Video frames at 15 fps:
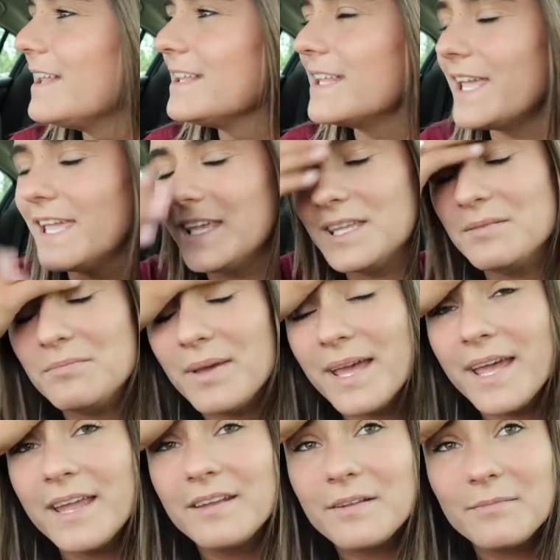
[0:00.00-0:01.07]
laying in
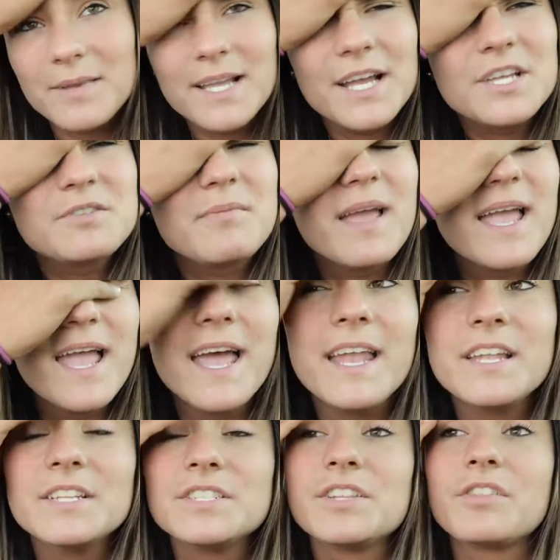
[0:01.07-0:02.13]
bed. Oh my gosh, my
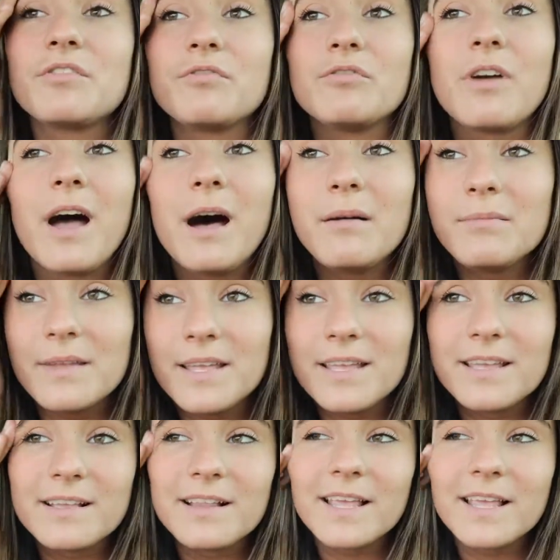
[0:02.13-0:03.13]
head is throbbing.